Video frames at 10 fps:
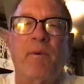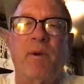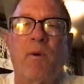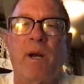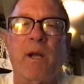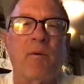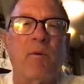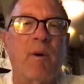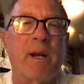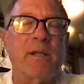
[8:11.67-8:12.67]
We want
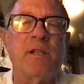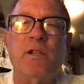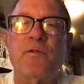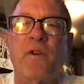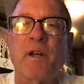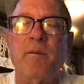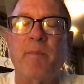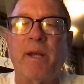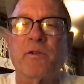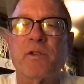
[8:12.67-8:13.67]
to teach
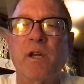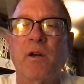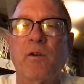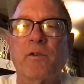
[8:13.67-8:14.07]
fundamental skills.